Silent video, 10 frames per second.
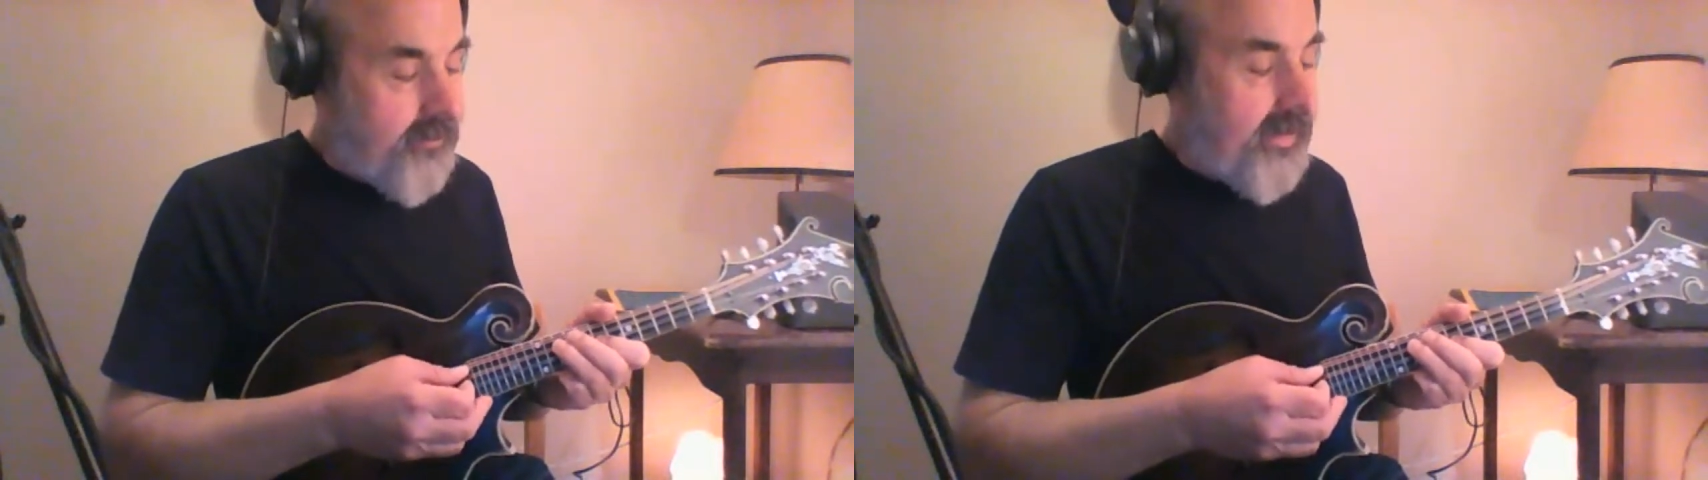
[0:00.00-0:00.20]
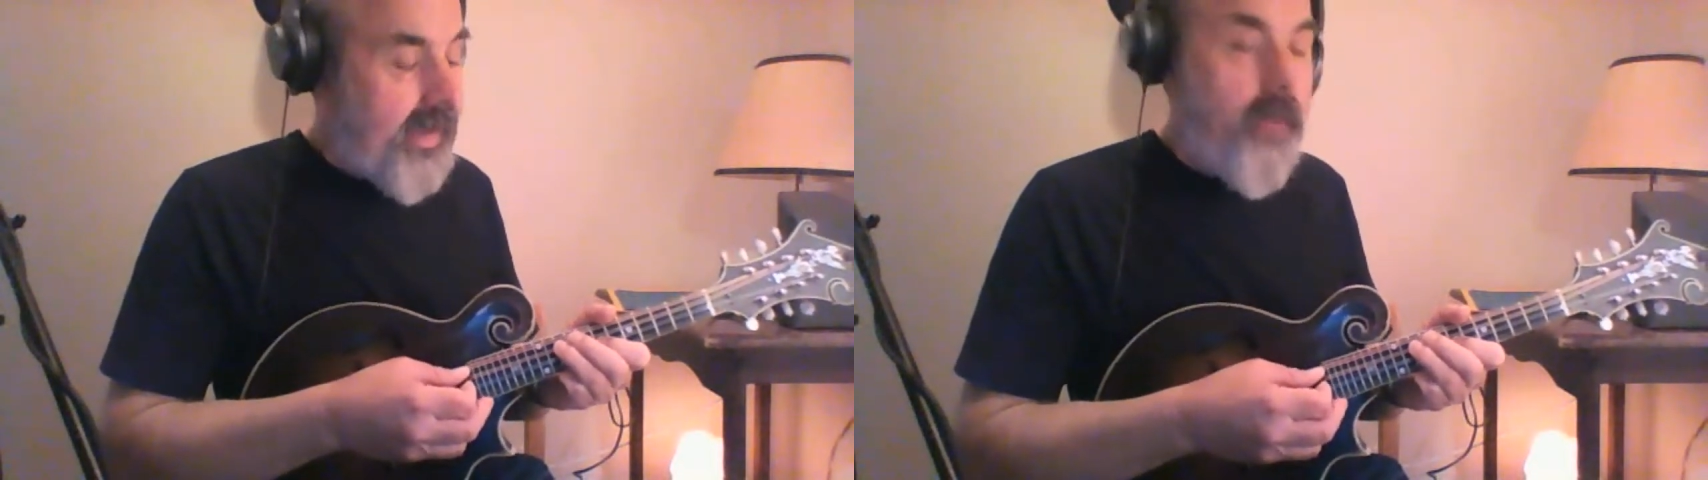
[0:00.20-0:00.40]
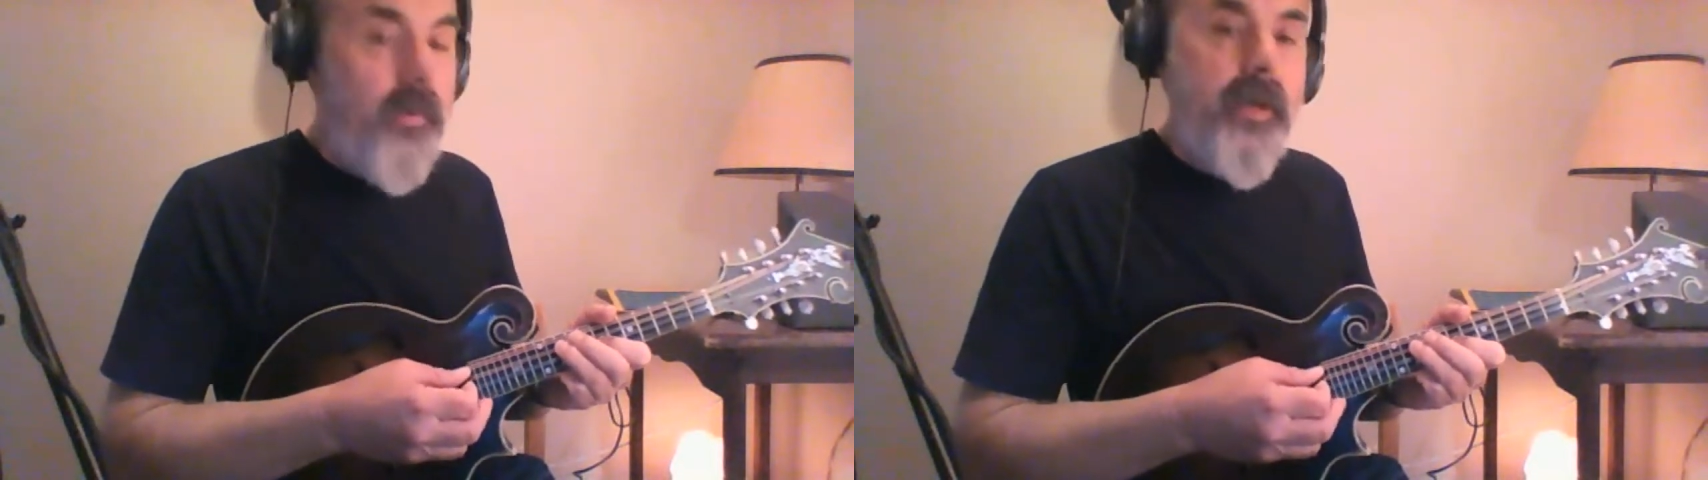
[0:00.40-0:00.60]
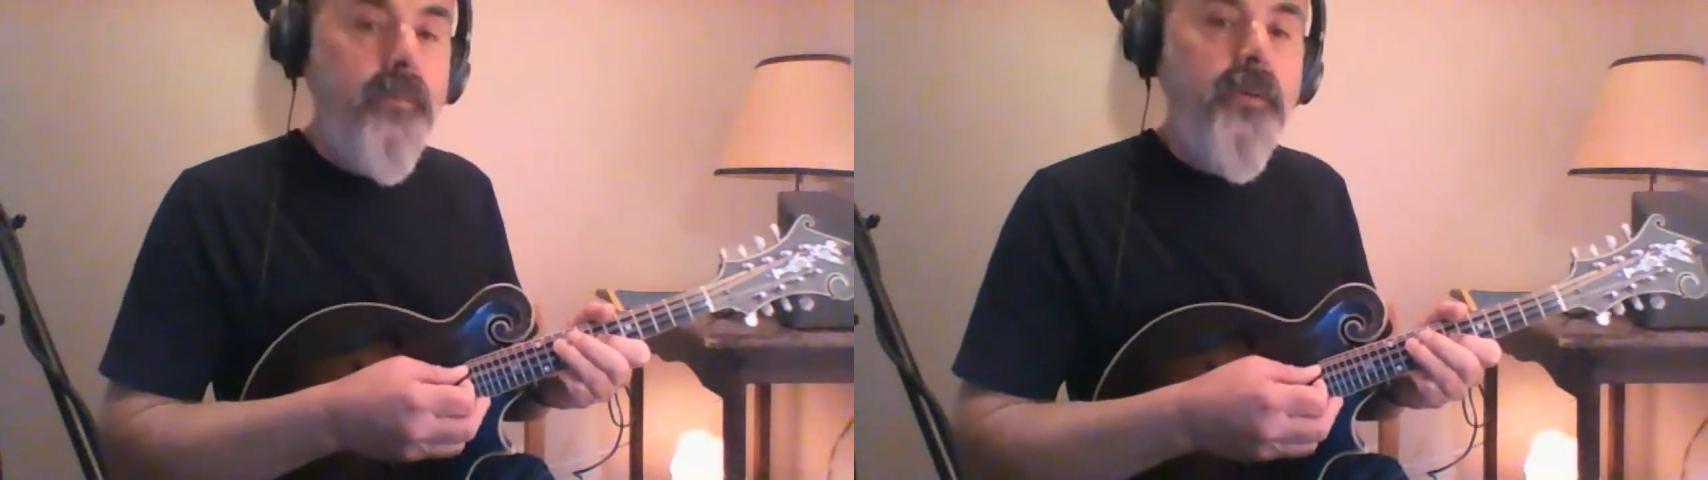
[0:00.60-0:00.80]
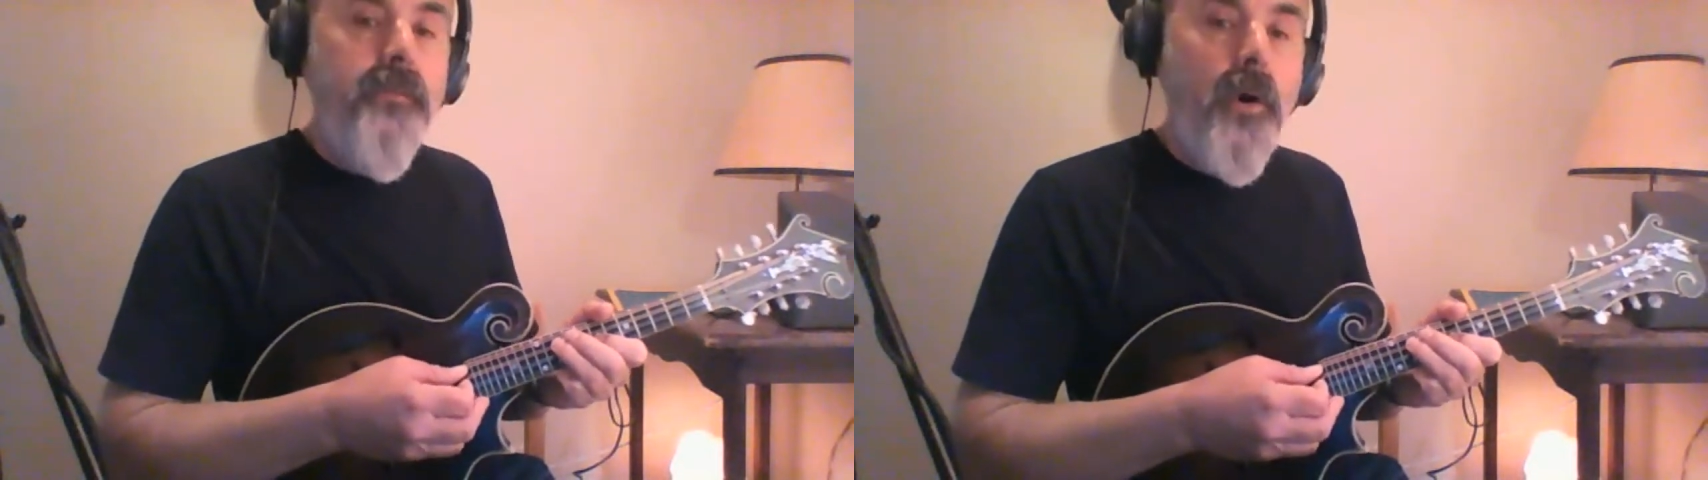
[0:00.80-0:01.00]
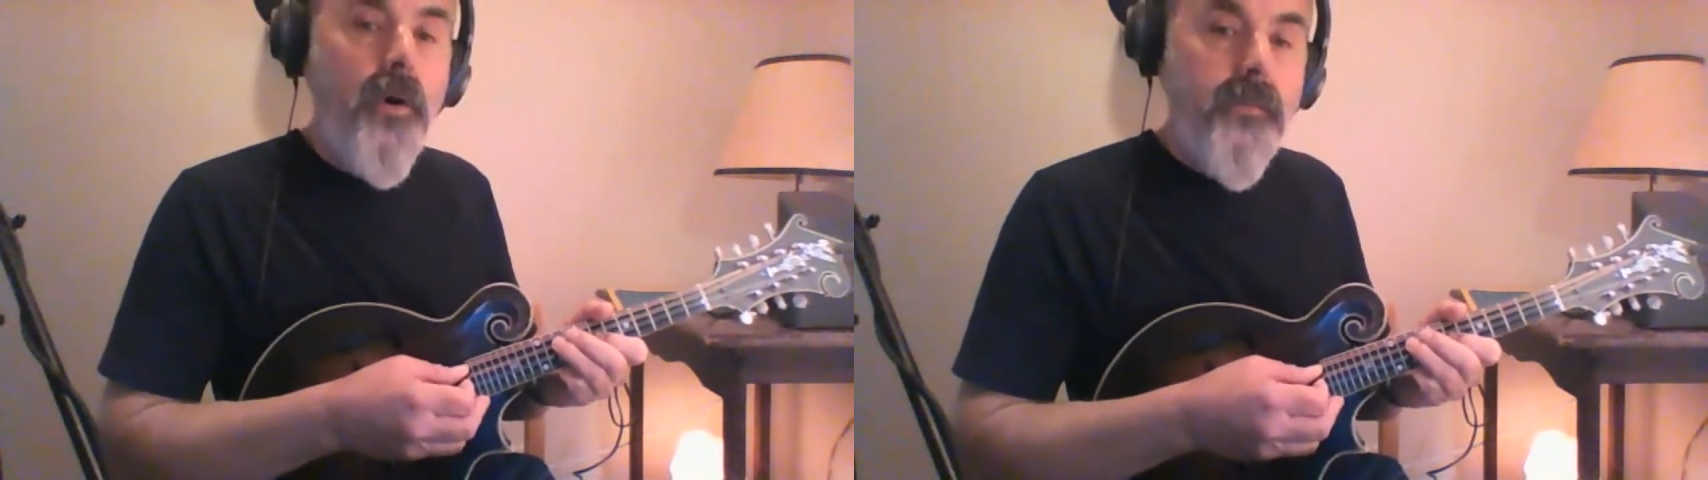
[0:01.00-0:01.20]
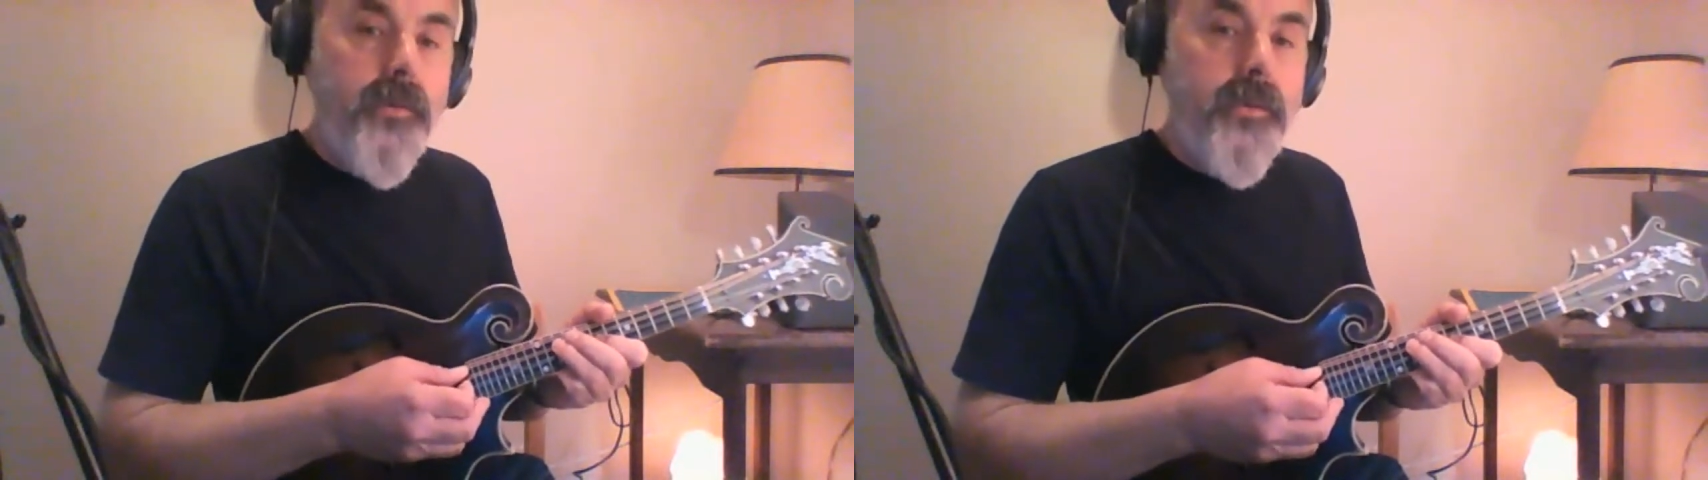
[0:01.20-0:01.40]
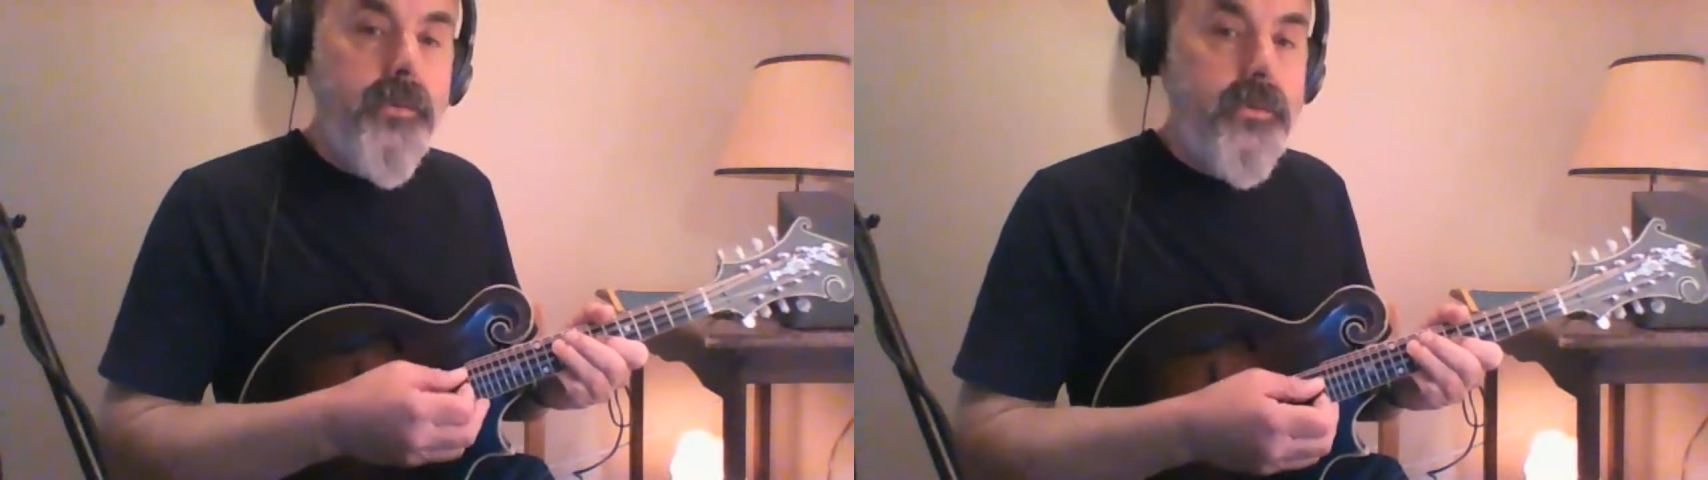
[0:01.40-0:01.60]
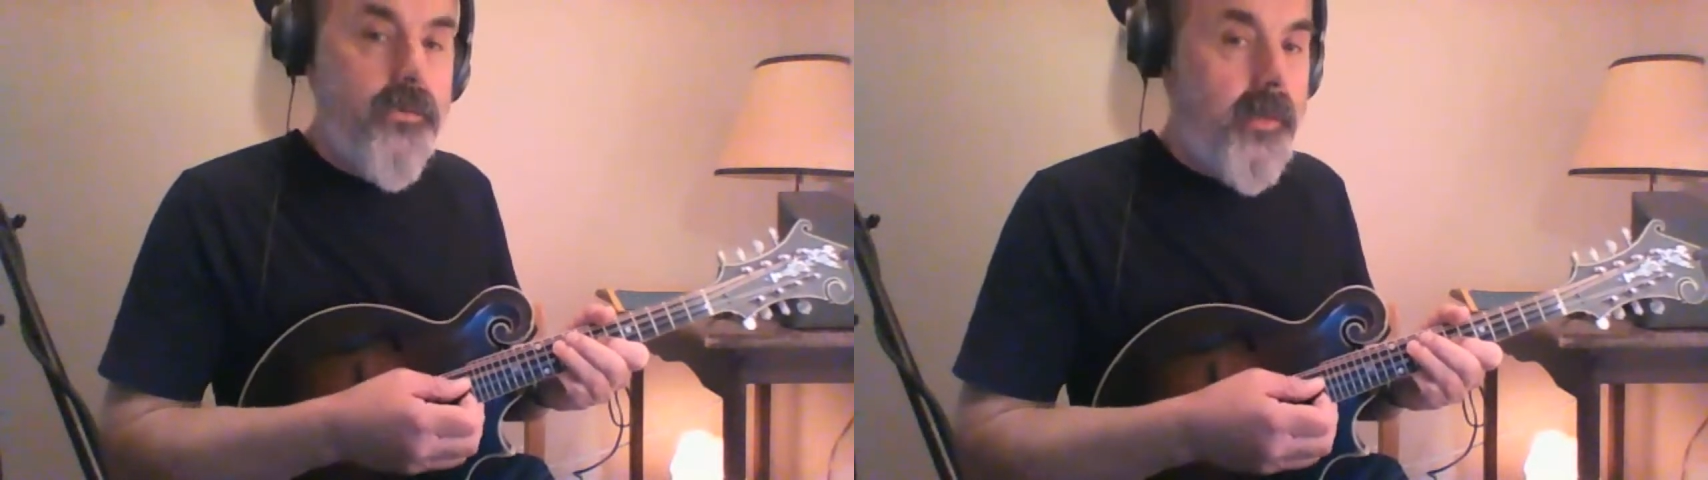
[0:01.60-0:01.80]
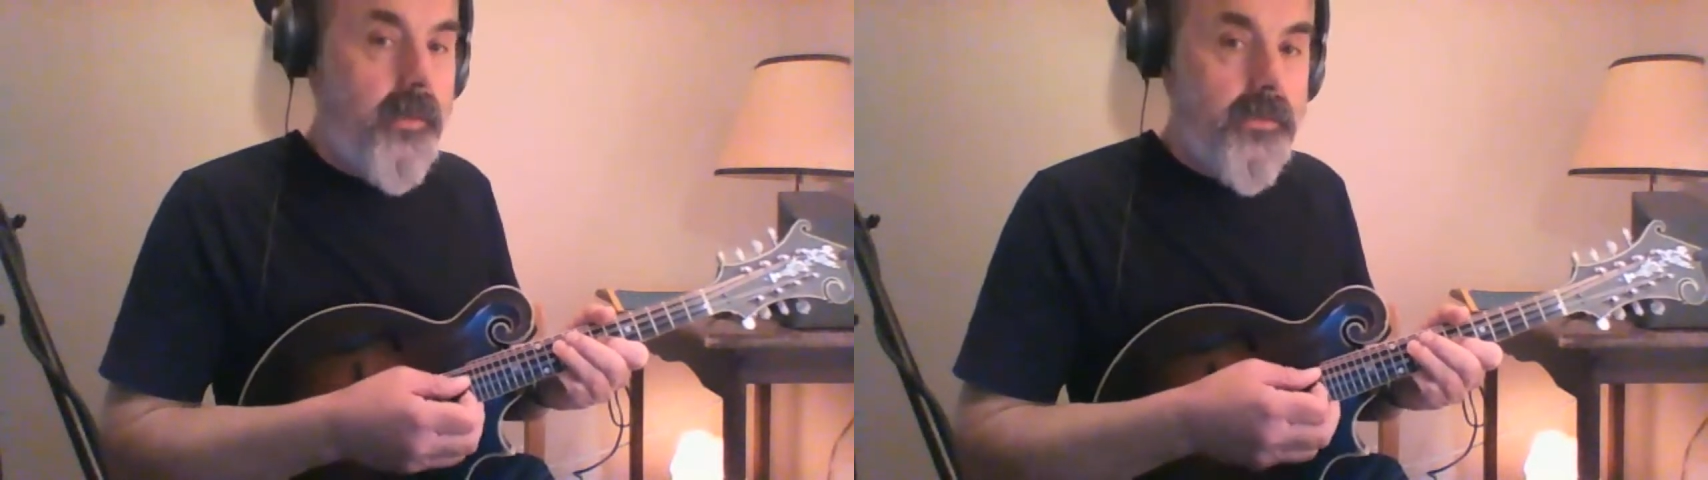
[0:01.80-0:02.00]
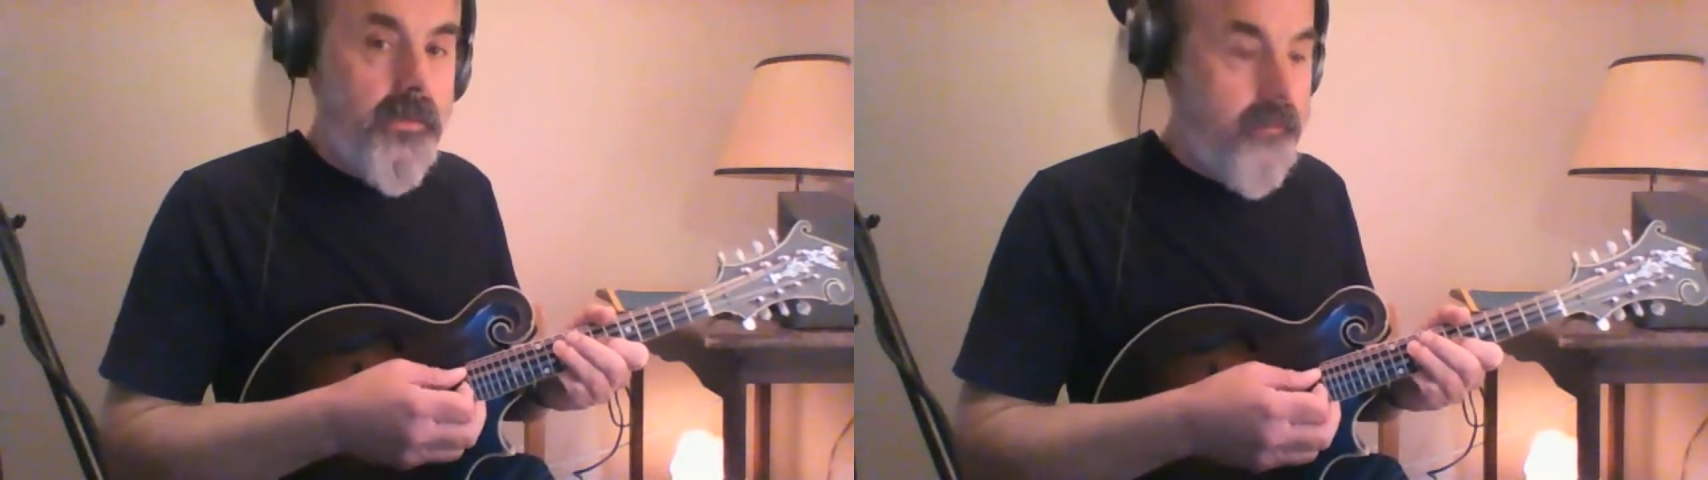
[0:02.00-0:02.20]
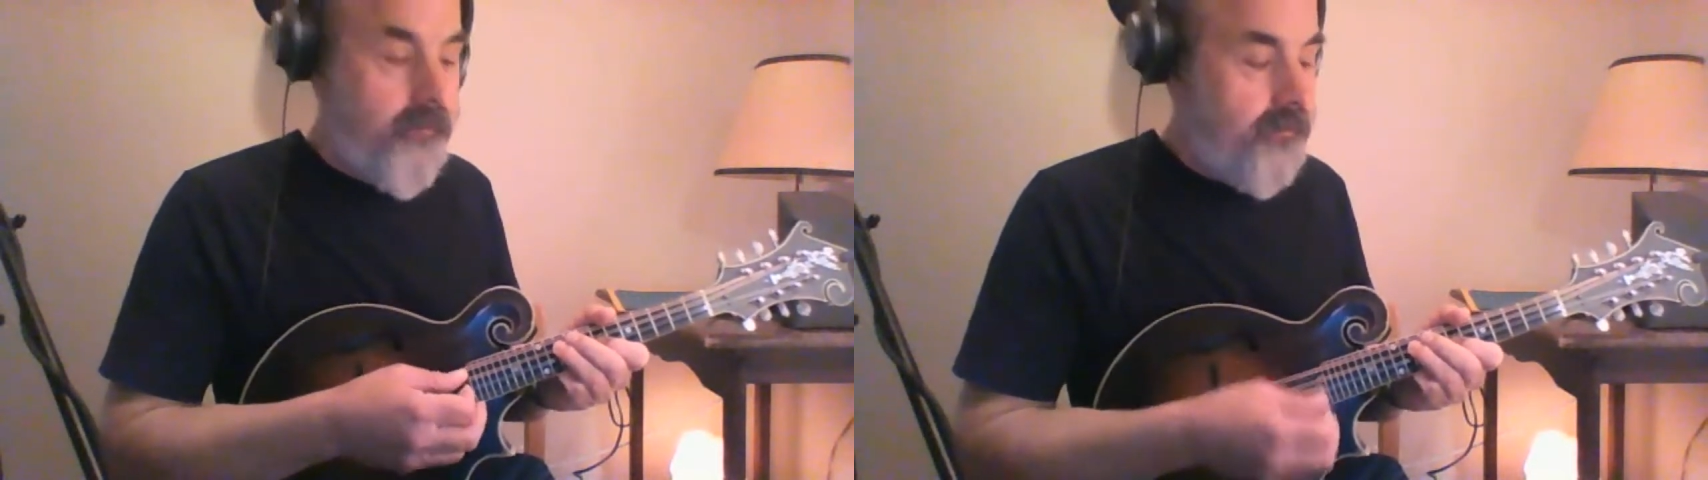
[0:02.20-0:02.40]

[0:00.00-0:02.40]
but now we can move over 2 strings